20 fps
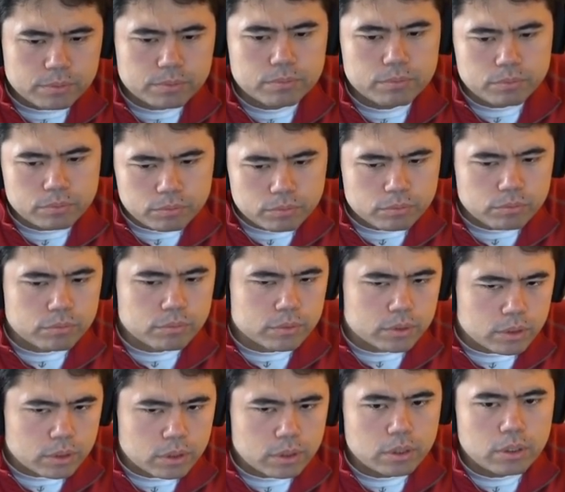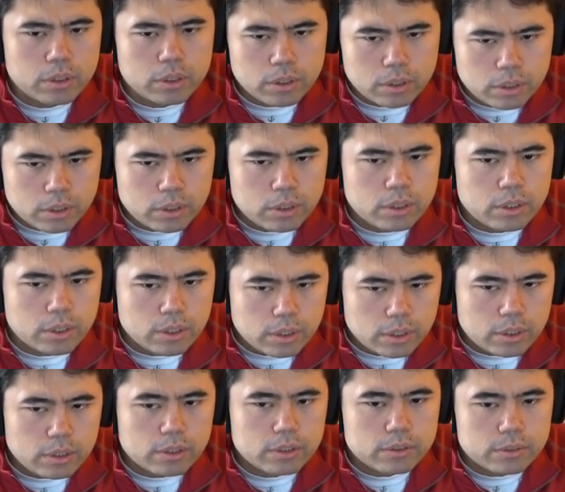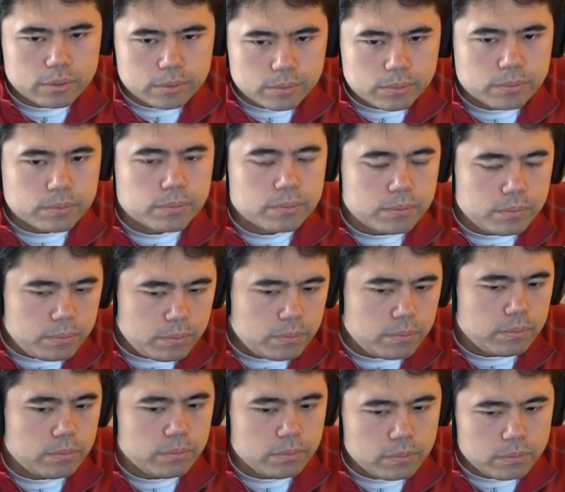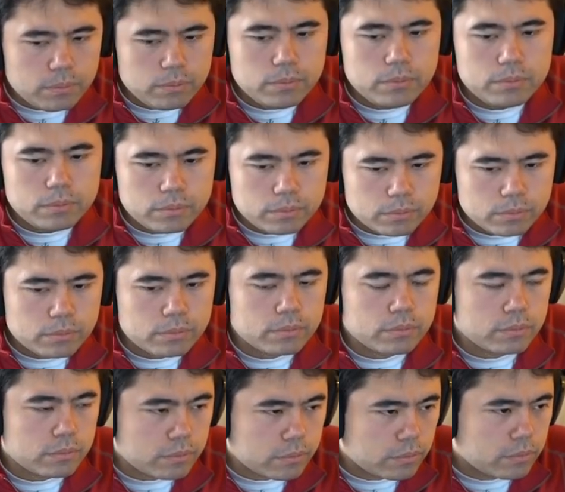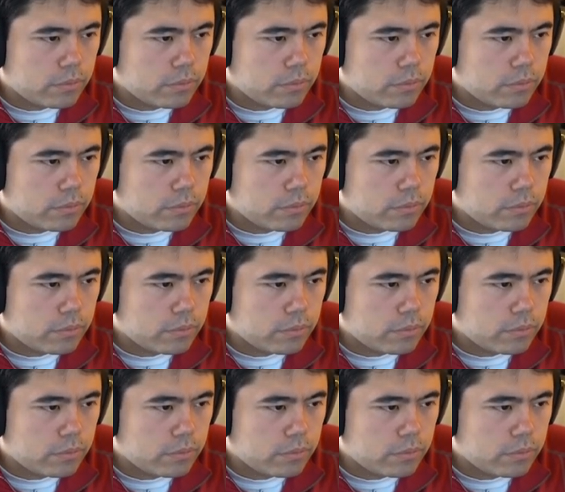Nobody speaks.